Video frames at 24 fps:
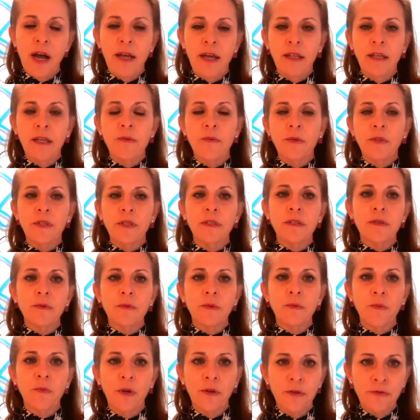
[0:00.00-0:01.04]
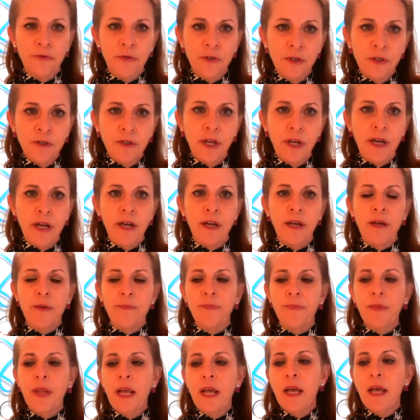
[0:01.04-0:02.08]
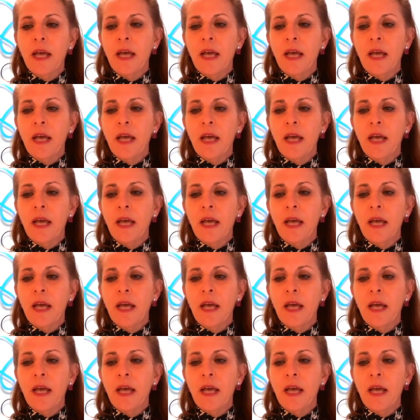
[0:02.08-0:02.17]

Kiley, which is wonderful. Um,